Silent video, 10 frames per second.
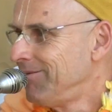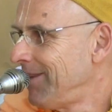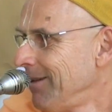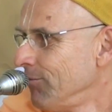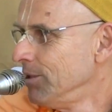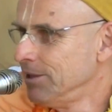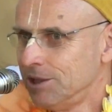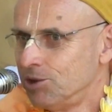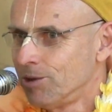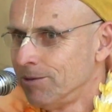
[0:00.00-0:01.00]
that one
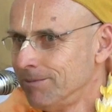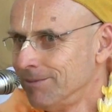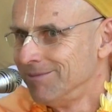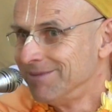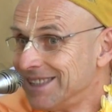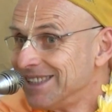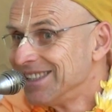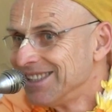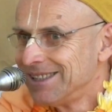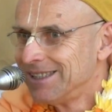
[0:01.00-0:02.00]
the drumming,
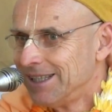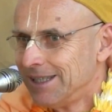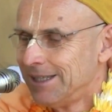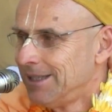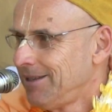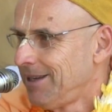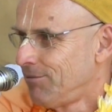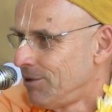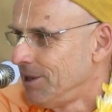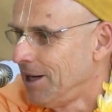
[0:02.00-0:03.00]

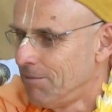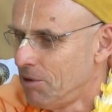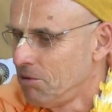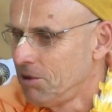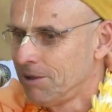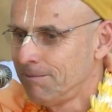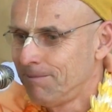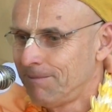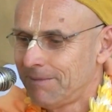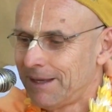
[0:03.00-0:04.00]
that one the
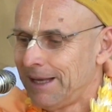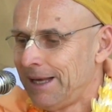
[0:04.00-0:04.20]
harmonium.